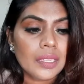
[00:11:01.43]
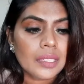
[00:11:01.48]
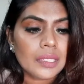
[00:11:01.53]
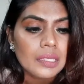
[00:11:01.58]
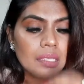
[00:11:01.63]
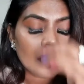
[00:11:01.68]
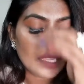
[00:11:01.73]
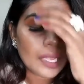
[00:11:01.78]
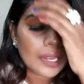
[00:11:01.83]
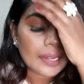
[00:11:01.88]

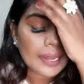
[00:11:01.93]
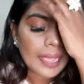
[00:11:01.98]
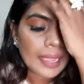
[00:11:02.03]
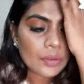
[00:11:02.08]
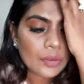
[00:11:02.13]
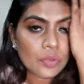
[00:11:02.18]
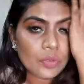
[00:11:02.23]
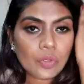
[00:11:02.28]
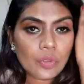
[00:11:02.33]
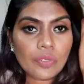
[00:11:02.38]
then I
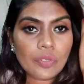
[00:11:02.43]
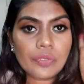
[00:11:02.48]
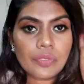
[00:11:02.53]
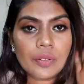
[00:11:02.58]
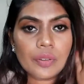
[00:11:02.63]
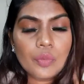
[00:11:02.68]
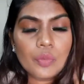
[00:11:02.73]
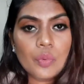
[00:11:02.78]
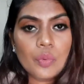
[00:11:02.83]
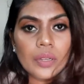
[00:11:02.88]
don't know
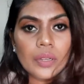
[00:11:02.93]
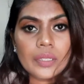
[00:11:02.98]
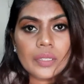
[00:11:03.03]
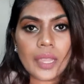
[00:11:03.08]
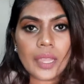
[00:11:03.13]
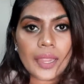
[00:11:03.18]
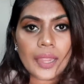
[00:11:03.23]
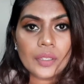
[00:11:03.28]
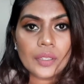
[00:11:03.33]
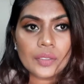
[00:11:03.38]
for what
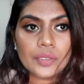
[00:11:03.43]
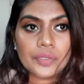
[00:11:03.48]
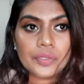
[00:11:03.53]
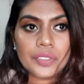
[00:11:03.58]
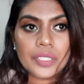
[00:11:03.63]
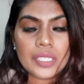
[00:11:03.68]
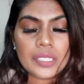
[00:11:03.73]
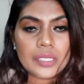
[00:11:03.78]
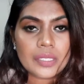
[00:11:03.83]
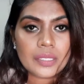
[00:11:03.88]
kind of
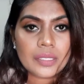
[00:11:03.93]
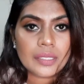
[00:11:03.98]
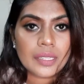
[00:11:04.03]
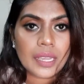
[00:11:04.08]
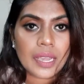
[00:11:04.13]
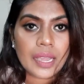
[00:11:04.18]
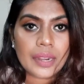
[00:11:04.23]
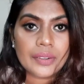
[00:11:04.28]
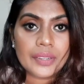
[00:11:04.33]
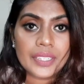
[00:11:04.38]
reason they
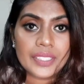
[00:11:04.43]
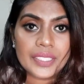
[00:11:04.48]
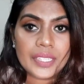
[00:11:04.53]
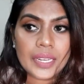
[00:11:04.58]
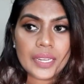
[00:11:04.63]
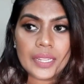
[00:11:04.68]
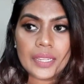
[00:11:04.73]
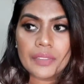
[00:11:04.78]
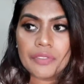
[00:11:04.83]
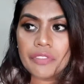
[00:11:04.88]
are
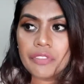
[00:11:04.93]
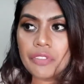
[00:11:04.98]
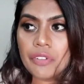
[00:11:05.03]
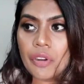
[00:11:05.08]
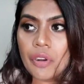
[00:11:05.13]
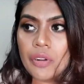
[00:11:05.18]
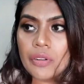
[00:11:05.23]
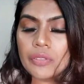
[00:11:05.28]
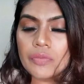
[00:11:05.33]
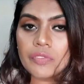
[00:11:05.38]
retailing
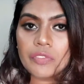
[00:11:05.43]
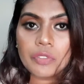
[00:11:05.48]
for